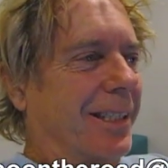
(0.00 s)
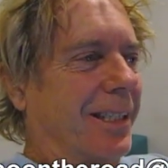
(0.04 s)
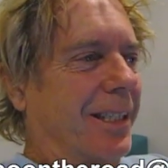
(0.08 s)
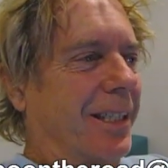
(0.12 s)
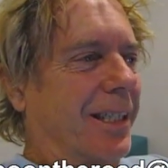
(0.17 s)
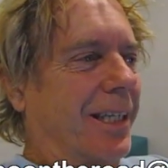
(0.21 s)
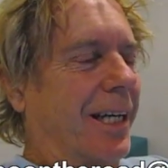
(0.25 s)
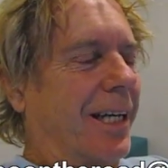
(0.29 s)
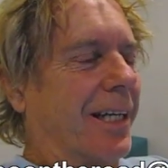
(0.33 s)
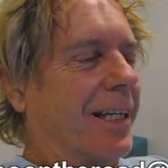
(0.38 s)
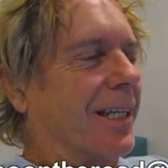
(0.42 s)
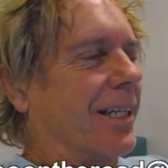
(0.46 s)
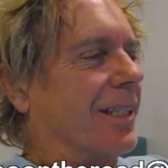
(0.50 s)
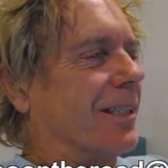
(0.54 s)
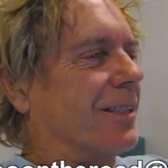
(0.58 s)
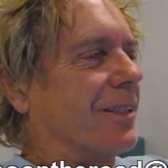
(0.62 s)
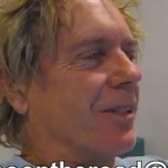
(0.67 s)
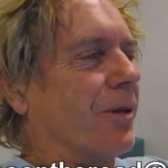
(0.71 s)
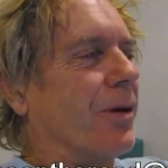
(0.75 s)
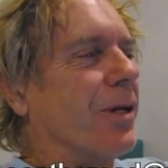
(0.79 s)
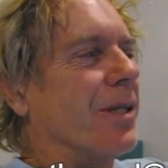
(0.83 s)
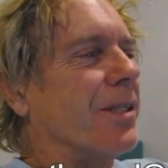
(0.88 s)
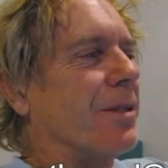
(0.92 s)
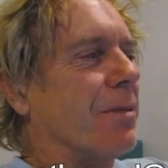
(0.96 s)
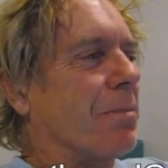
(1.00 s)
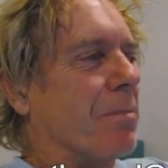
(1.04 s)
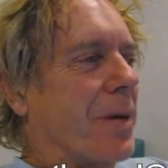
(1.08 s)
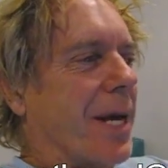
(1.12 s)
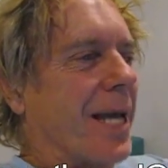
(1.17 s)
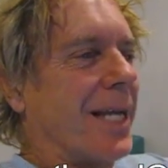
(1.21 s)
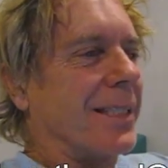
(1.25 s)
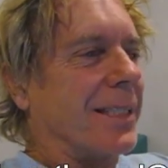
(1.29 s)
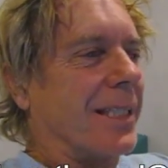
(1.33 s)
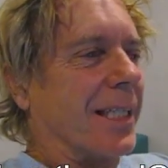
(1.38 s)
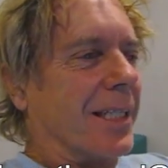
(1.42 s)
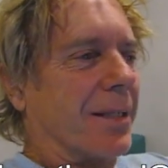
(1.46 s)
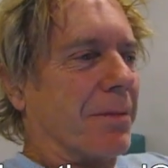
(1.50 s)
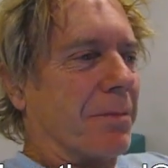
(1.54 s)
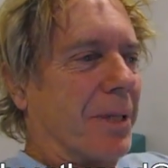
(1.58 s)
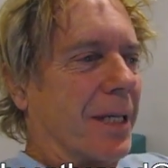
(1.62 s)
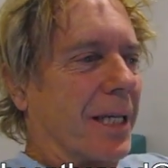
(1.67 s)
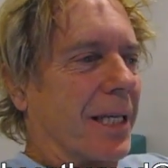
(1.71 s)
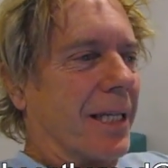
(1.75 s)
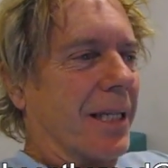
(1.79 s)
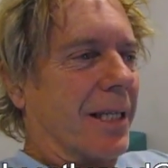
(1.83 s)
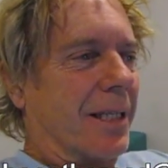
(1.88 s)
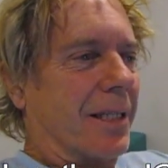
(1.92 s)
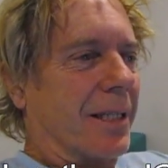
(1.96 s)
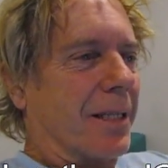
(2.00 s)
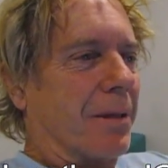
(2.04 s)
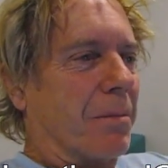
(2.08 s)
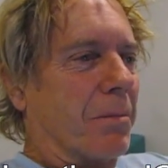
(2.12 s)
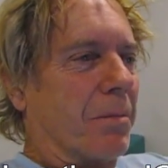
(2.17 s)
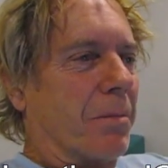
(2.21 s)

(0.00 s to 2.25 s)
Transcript: It's always amazing to me that